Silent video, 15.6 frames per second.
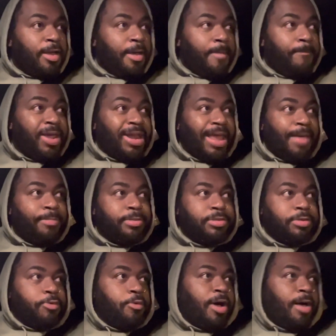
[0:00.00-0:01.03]
being able
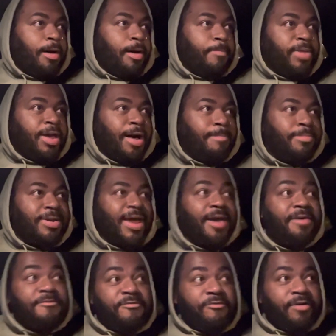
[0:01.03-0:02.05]
to uh, become
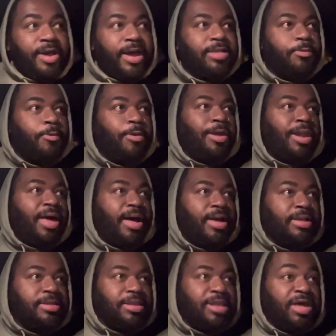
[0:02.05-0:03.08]
debt free as well
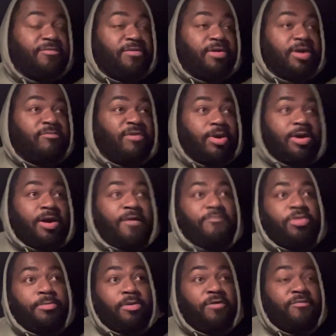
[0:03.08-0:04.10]
as live a very
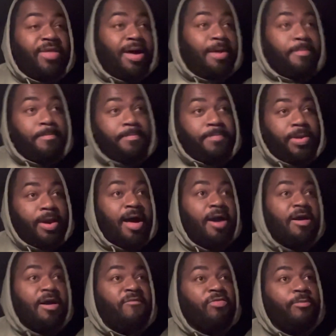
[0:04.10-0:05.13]
comfortable, if not
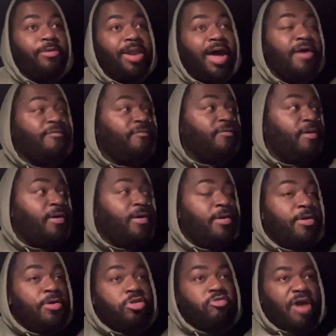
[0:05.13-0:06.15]
beyond comfortable life,
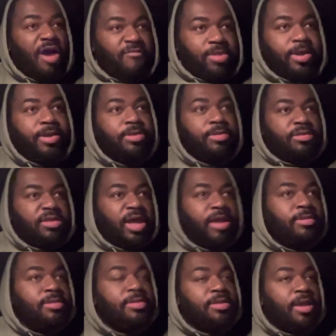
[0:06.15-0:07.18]
traveling
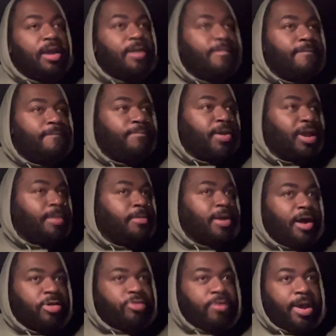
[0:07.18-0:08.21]
state to state, picking up
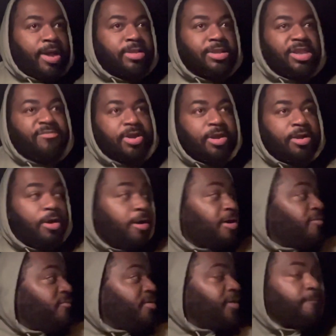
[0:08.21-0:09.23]
contracts, living in an
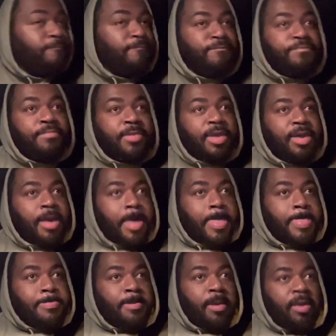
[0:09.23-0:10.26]

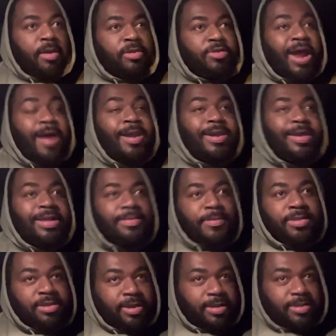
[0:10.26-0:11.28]
RV. So that leads me
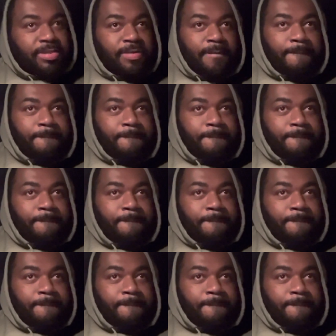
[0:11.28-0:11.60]
to this